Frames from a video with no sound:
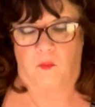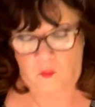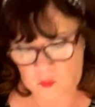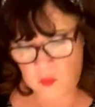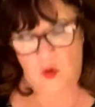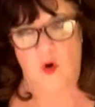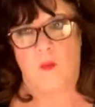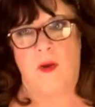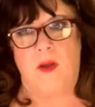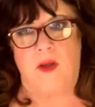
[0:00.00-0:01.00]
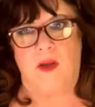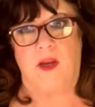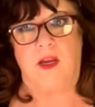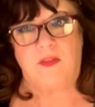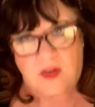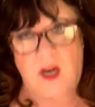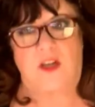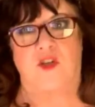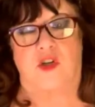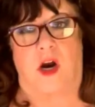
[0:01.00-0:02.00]
room in the
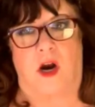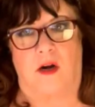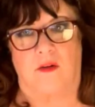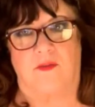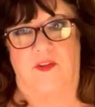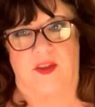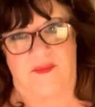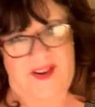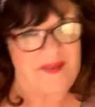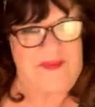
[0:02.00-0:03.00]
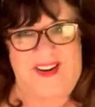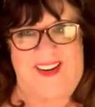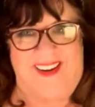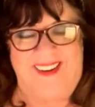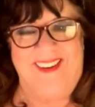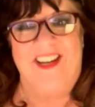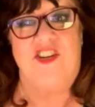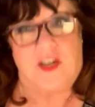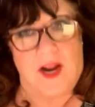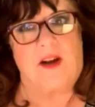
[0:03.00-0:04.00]
cuss jar for the amount of money
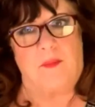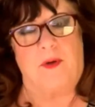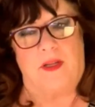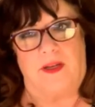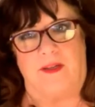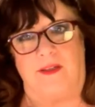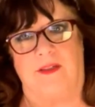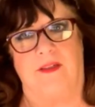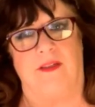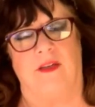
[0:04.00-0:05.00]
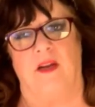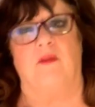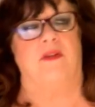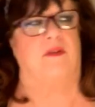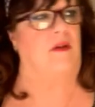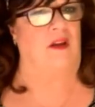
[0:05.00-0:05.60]
she'd had to put in. It was